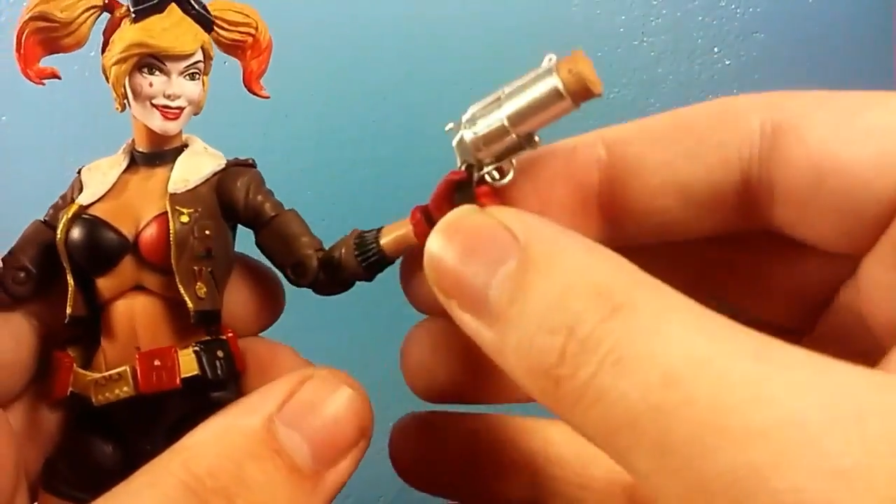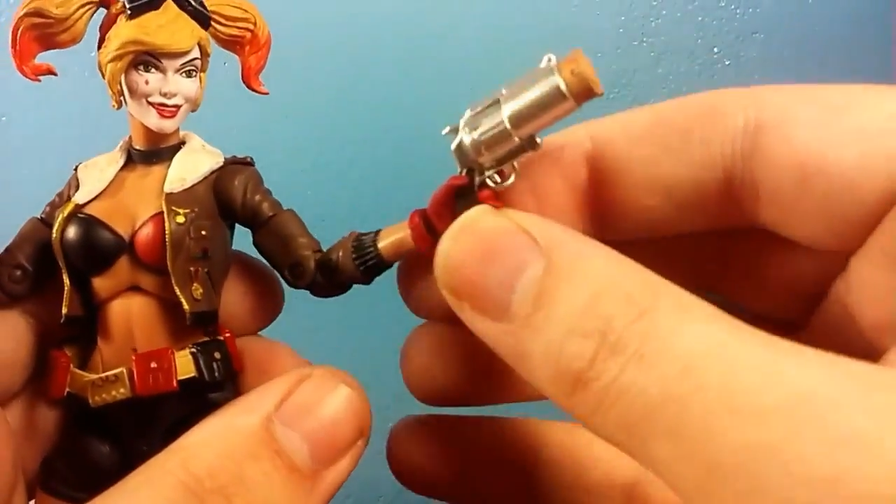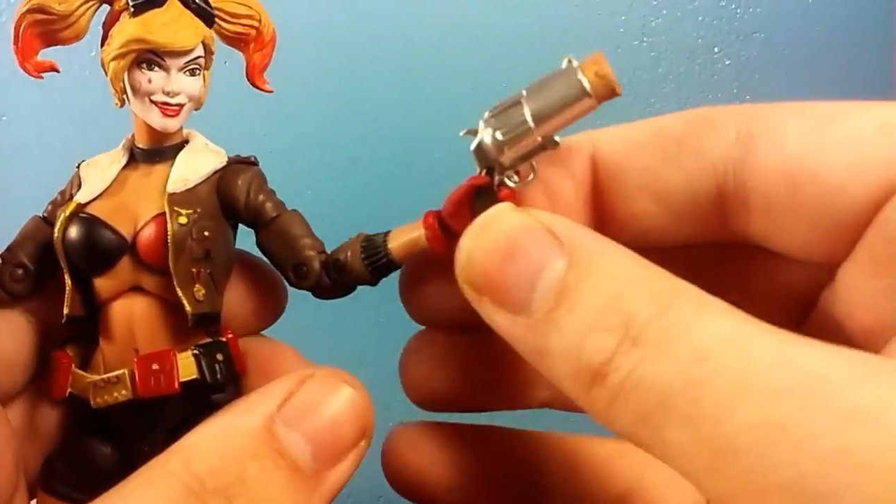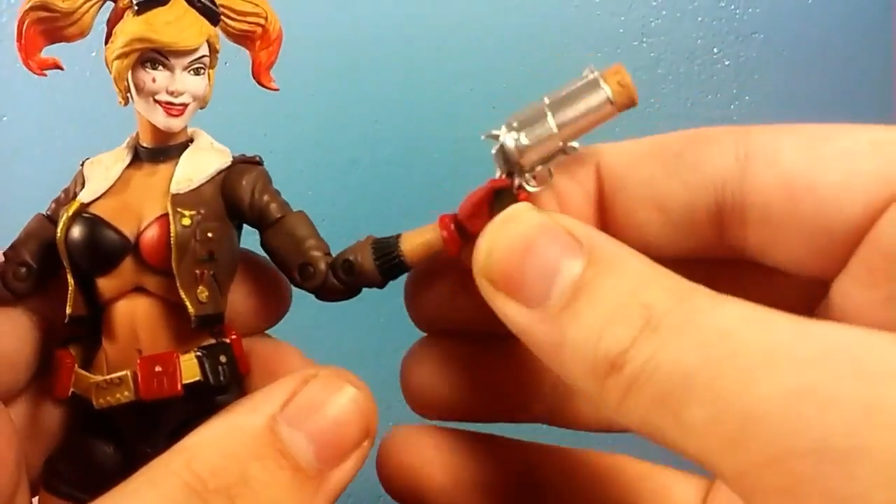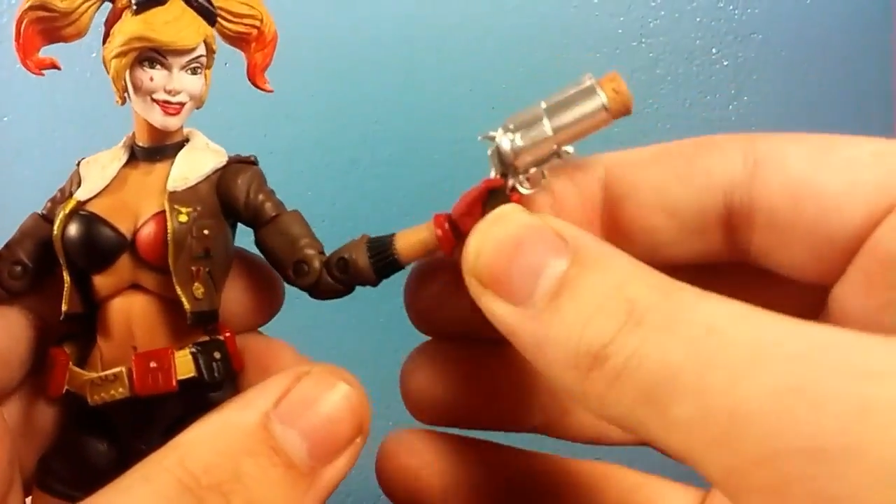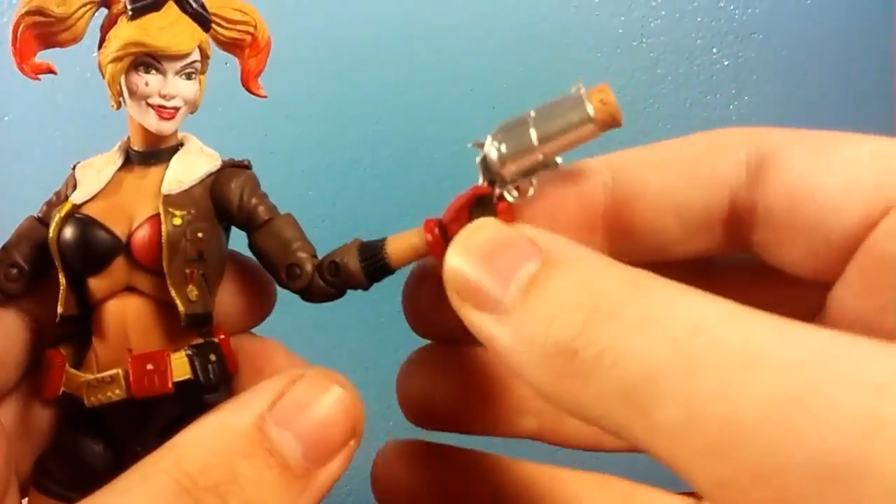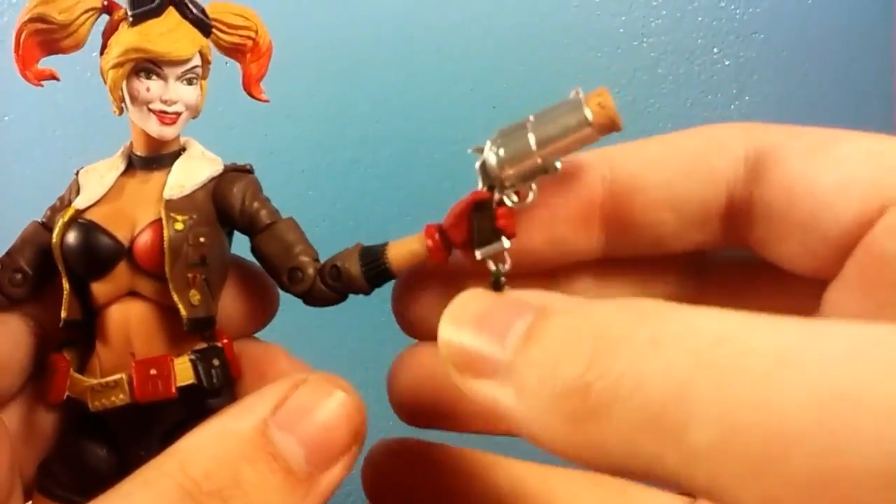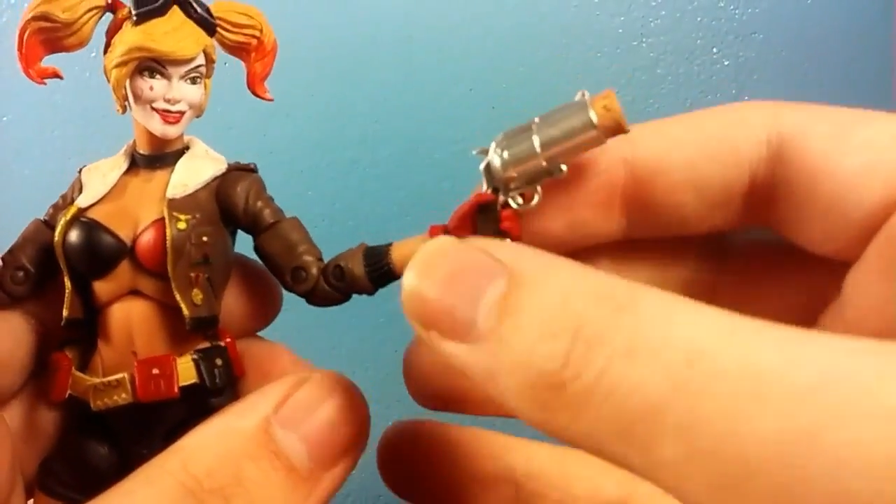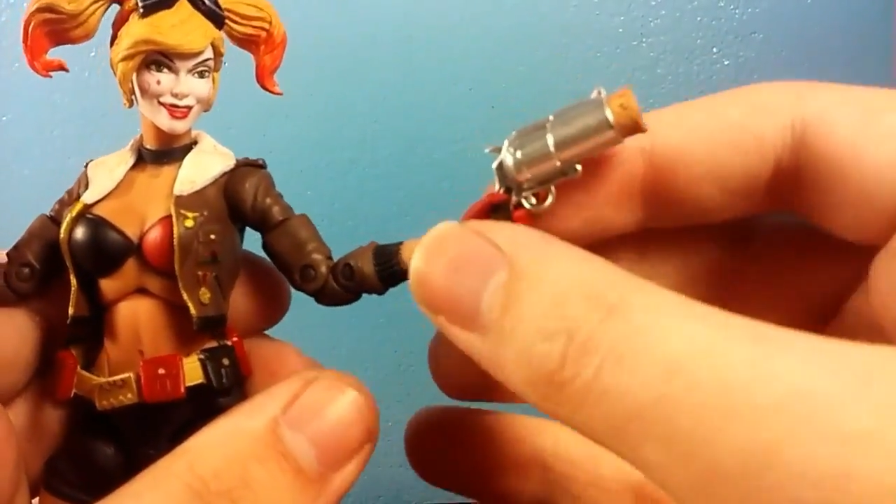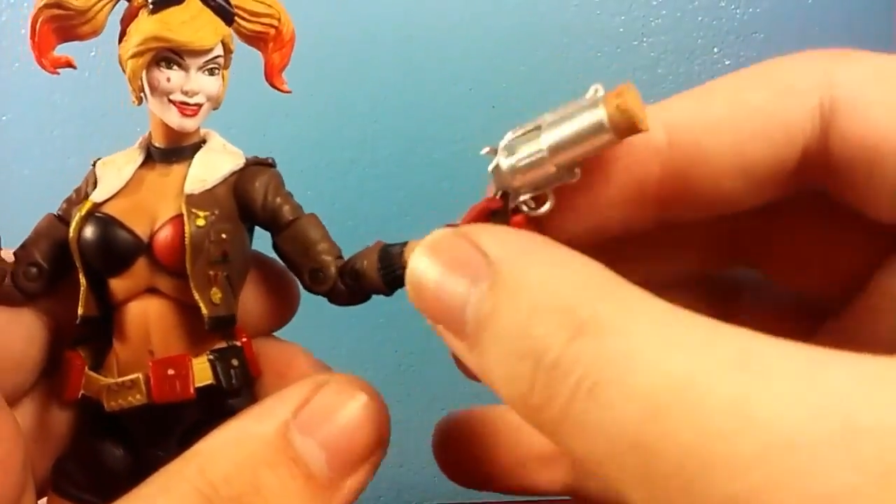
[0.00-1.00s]
nice.
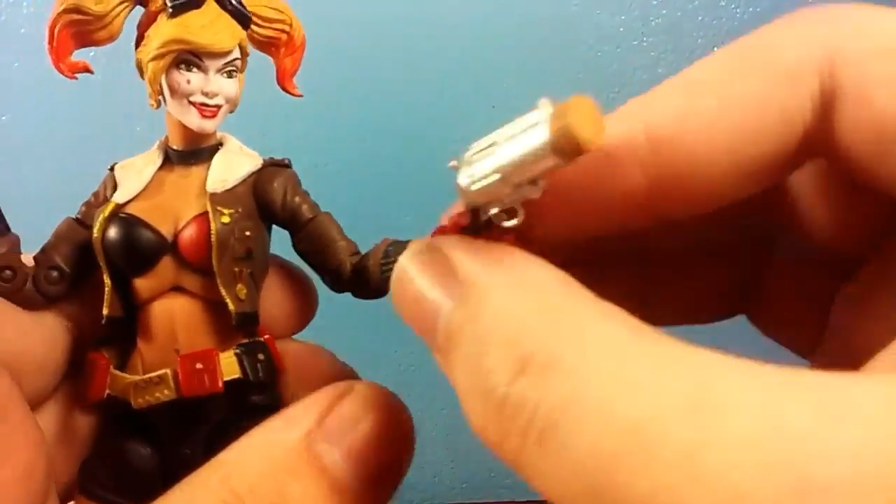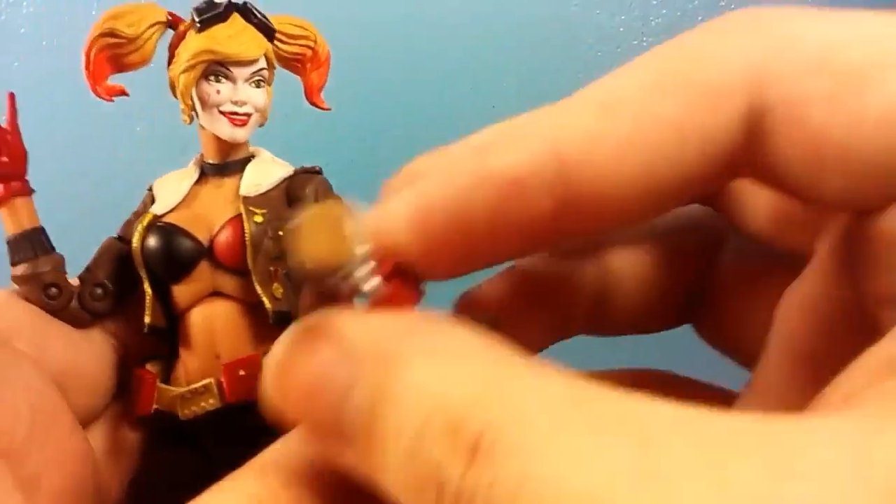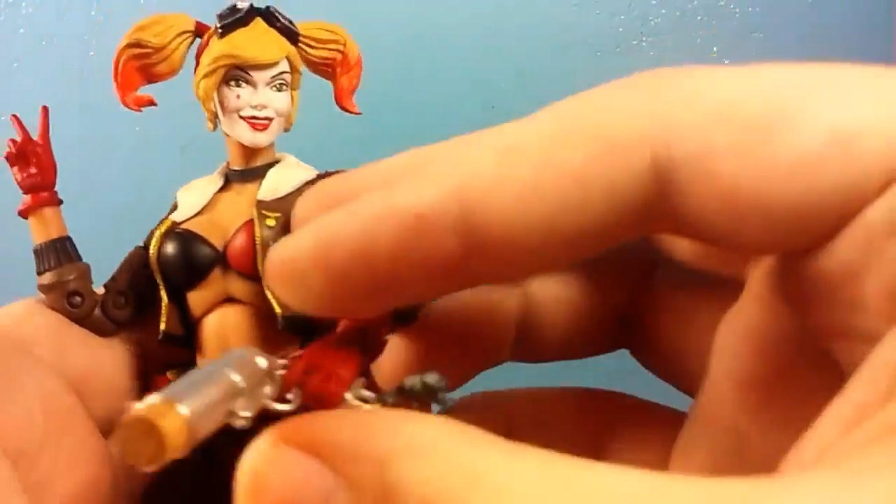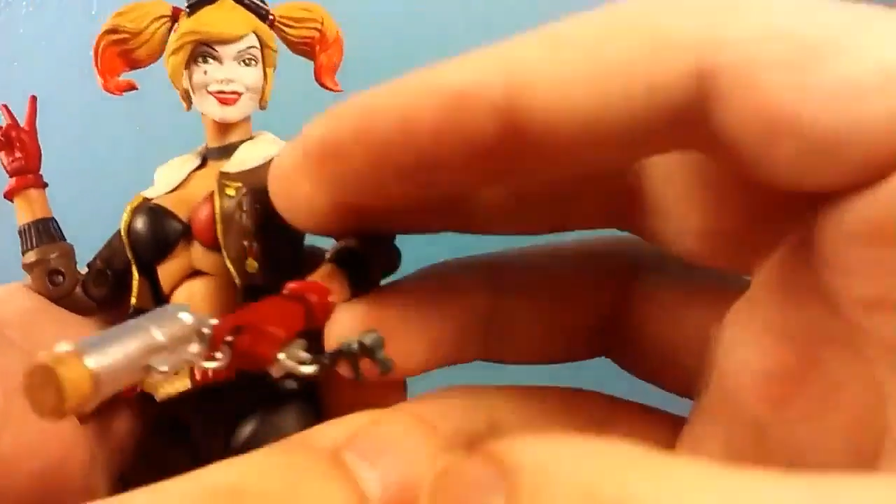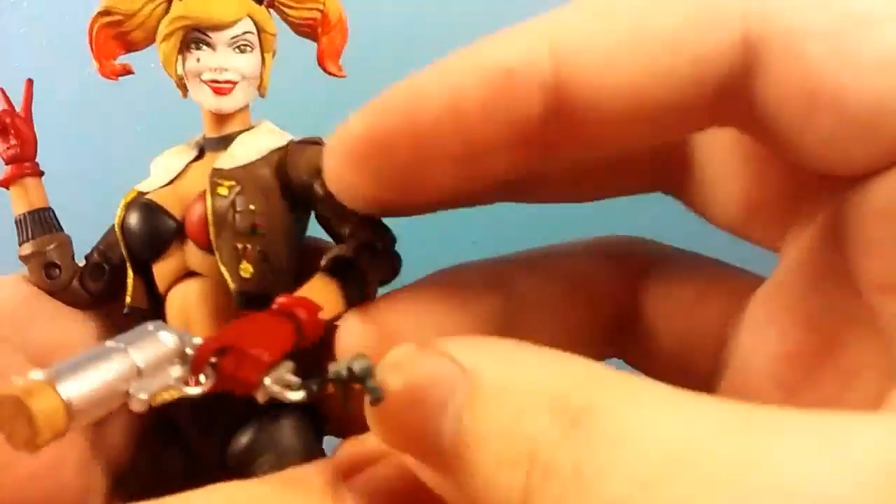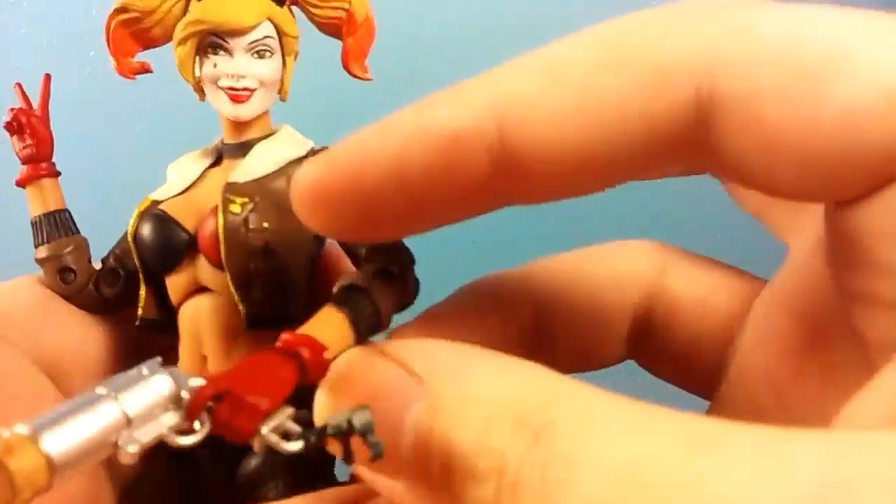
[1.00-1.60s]
She only has